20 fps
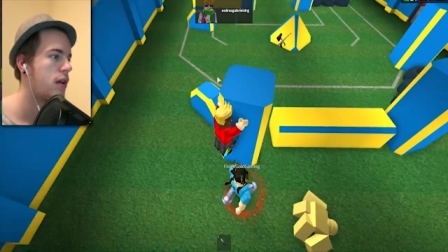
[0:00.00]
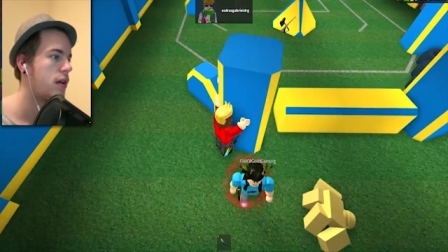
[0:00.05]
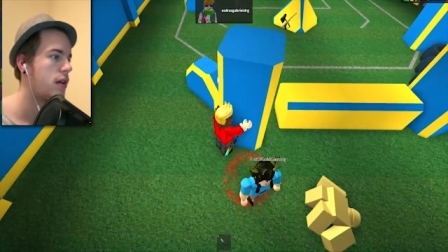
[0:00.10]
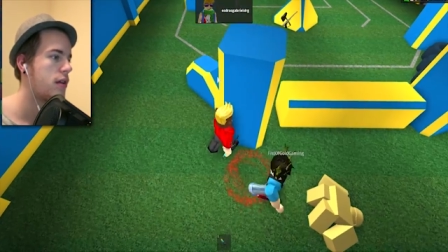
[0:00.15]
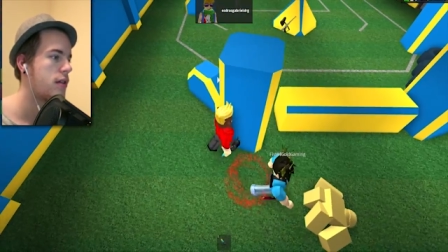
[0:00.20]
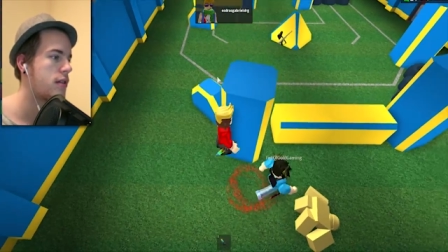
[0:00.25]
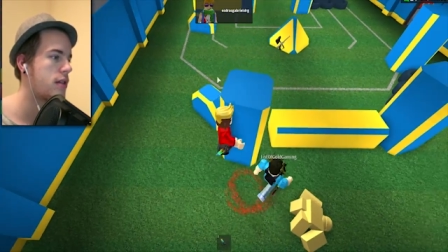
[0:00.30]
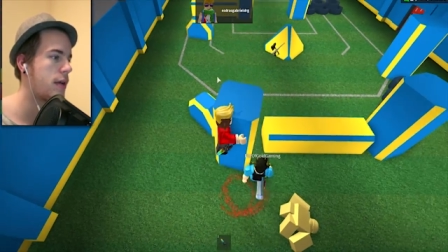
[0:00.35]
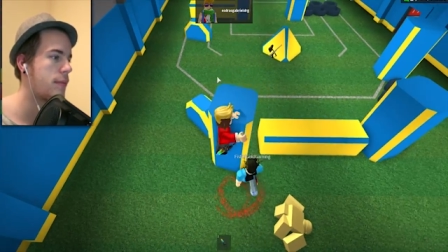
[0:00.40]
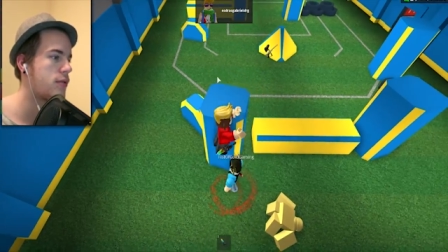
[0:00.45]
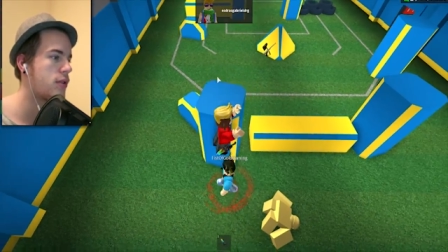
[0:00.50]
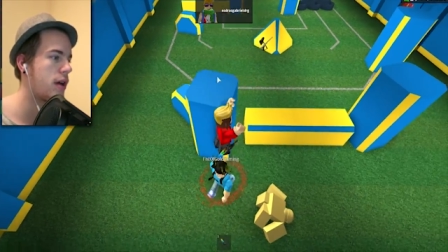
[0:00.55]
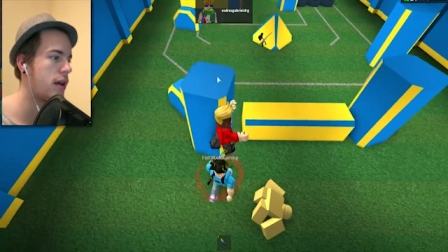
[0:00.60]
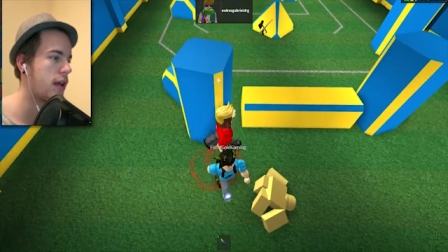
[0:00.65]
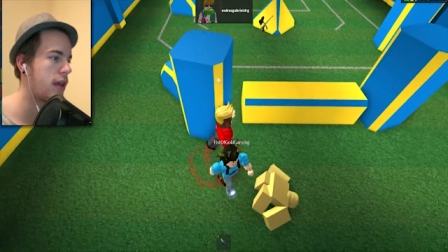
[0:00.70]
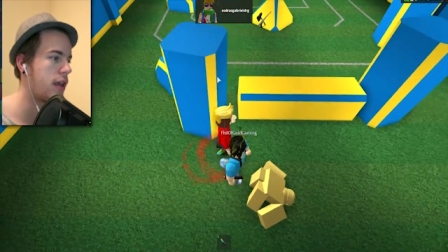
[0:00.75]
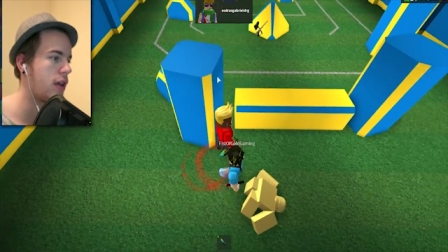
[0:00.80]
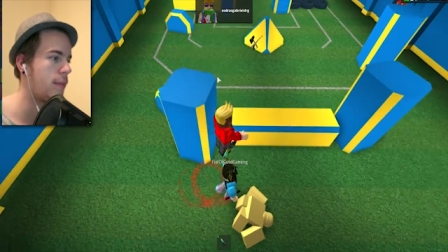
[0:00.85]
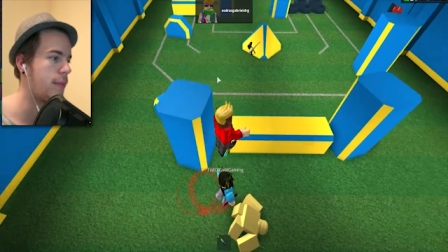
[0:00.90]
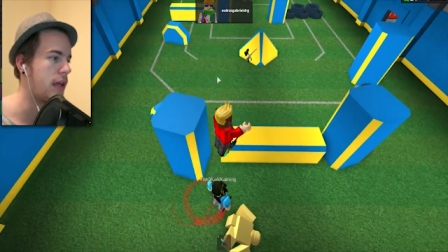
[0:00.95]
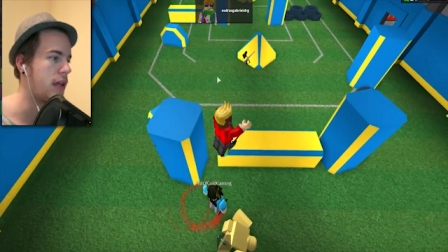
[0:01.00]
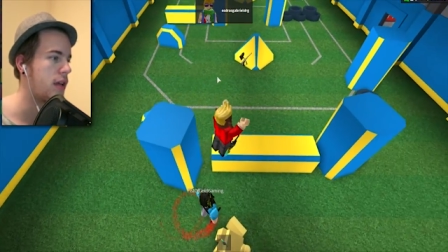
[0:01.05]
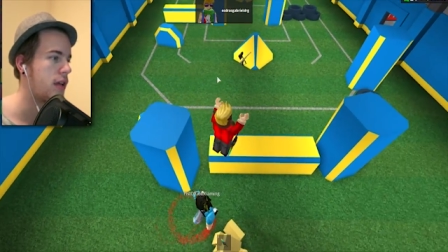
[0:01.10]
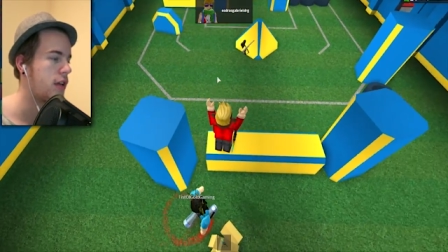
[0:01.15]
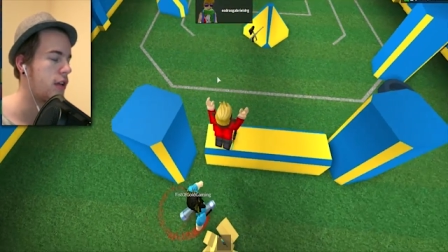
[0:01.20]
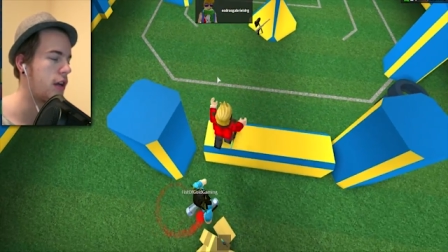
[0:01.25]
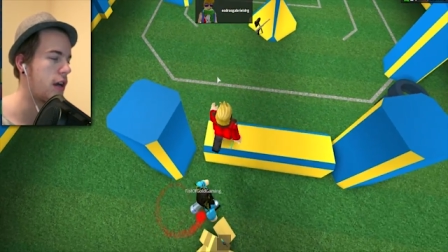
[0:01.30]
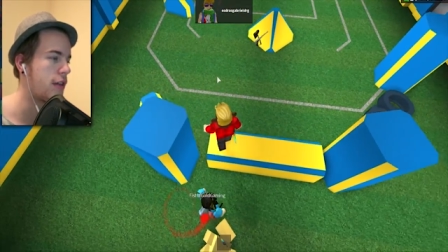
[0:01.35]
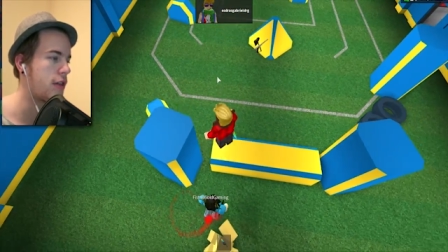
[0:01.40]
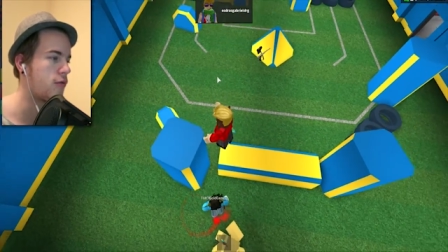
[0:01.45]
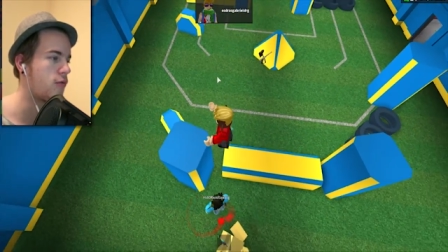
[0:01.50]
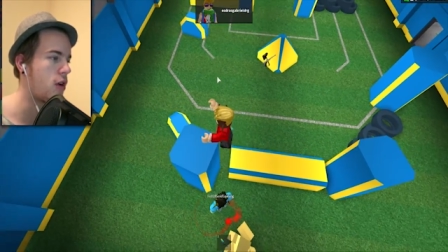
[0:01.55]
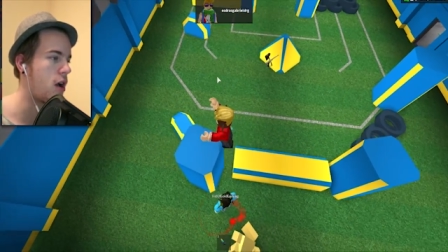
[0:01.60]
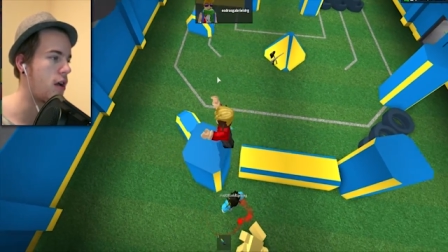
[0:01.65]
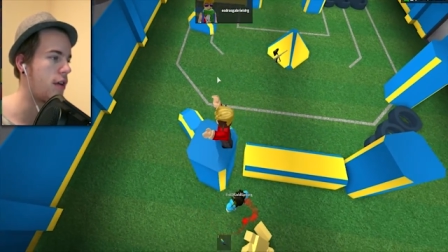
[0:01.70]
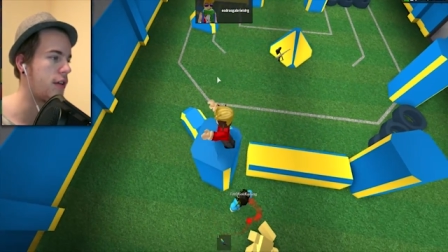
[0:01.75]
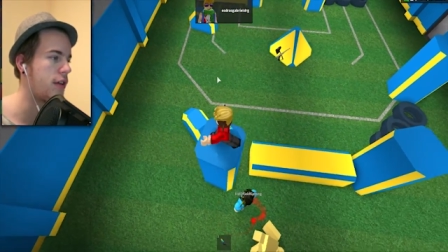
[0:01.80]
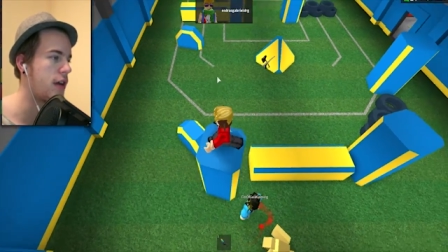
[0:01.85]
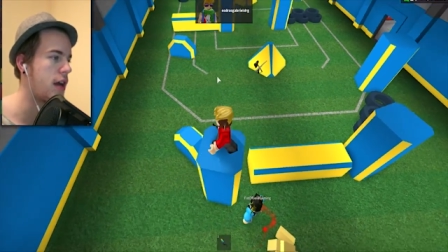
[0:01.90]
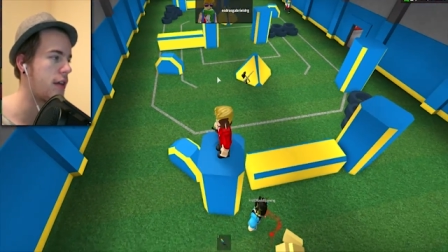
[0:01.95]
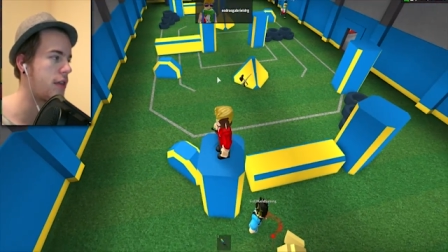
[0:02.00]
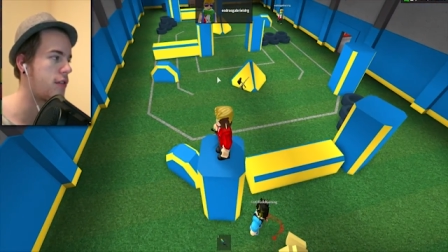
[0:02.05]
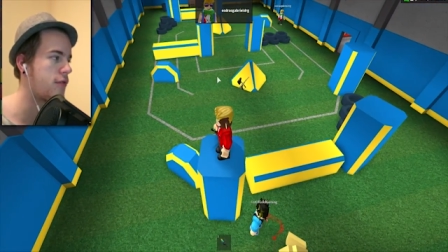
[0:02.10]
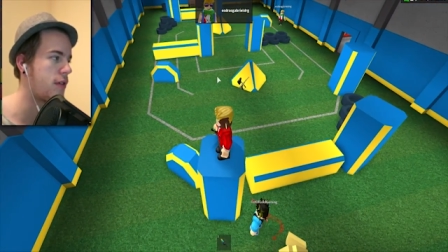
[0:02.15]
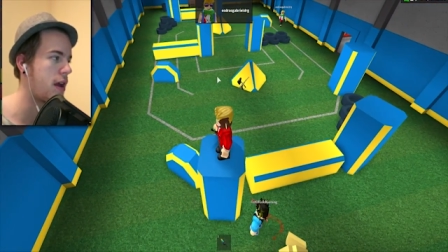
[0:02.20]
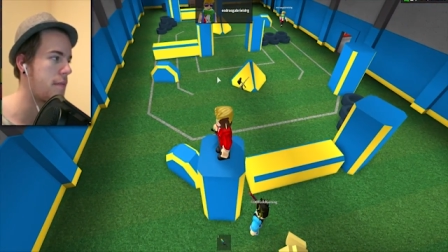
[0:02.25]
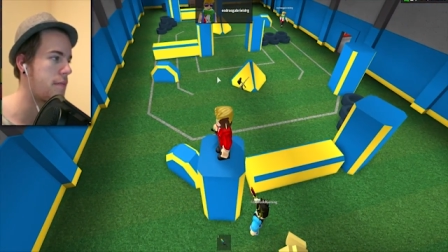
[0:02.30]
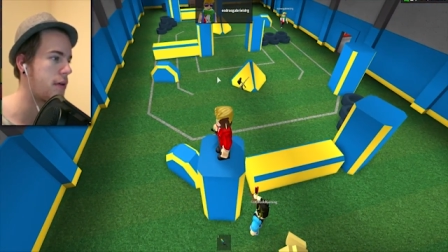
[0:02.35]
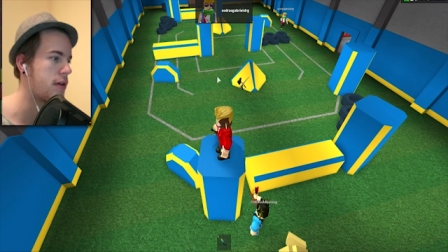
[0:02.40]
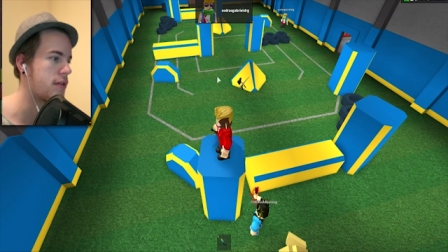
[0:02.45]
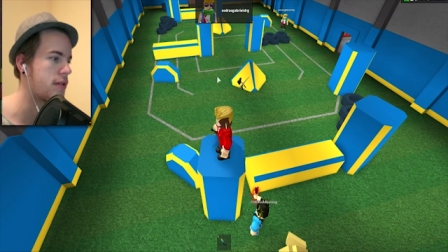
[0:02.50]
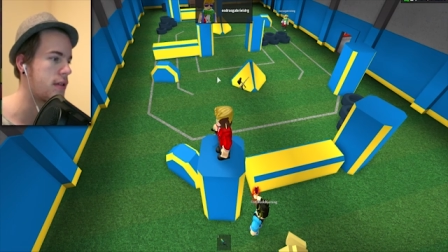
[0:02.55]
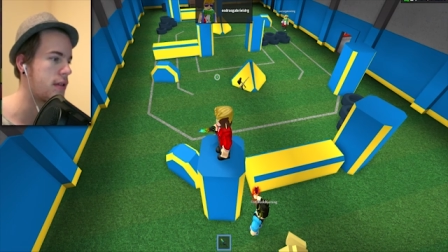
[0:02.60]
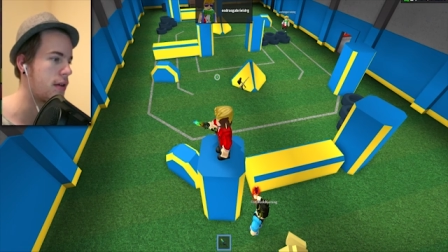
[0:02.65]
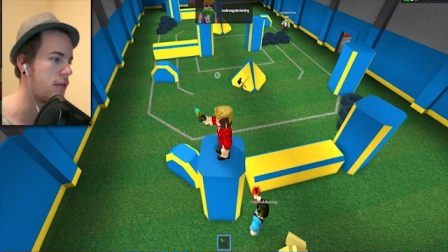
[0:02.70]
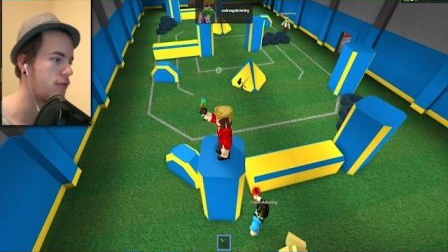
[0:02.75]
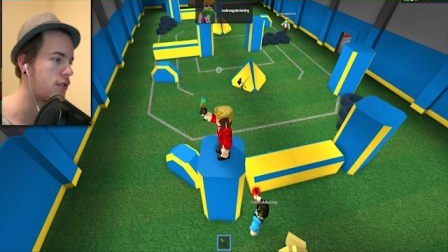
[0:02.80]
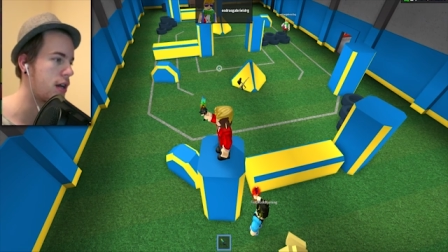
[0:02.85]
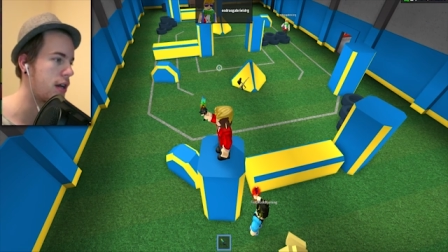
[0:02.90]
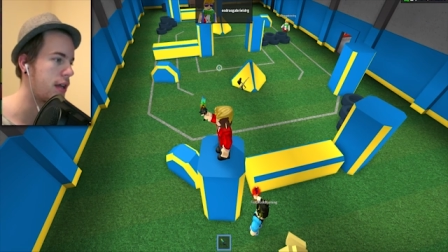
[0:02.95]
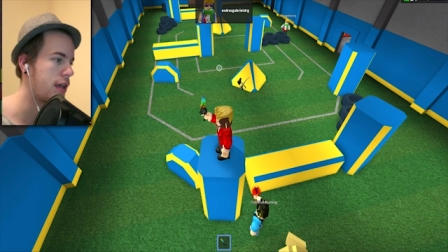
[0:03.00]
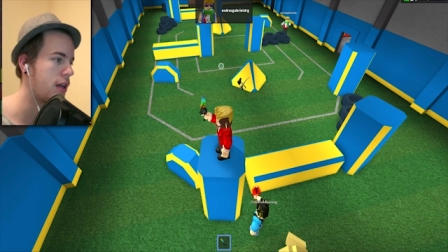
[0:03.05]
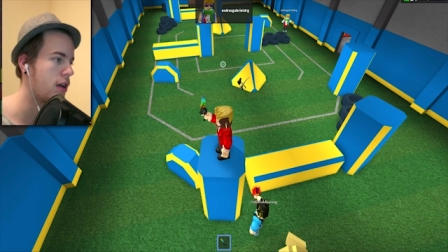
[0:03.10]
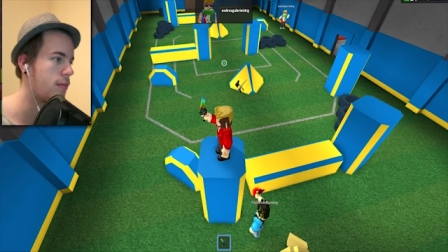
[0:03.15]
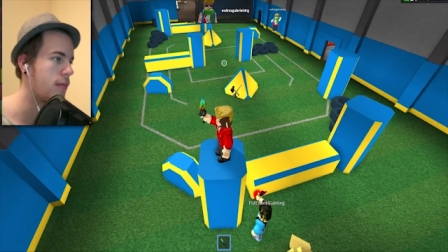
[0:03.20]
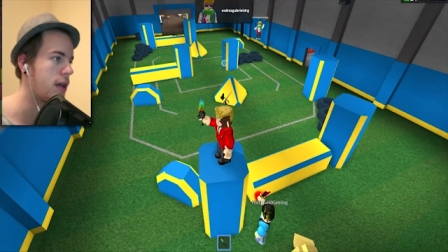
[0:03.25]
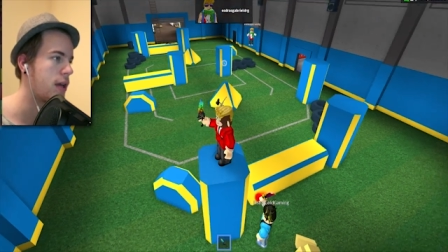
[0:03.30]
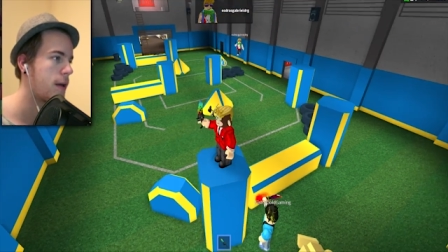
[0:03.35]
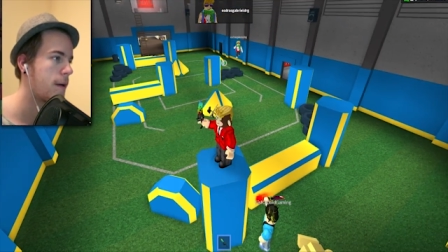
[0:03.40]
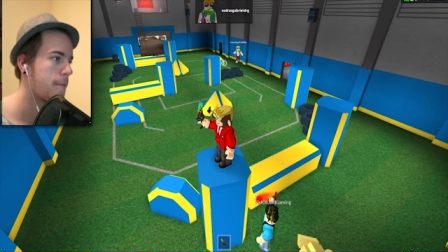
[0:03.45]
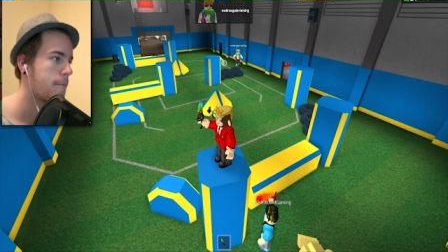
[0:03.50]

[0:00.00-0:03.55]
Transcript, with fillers: Stop trying to kill me. You're not the wrong... You're not the right person. Don't try to kill me.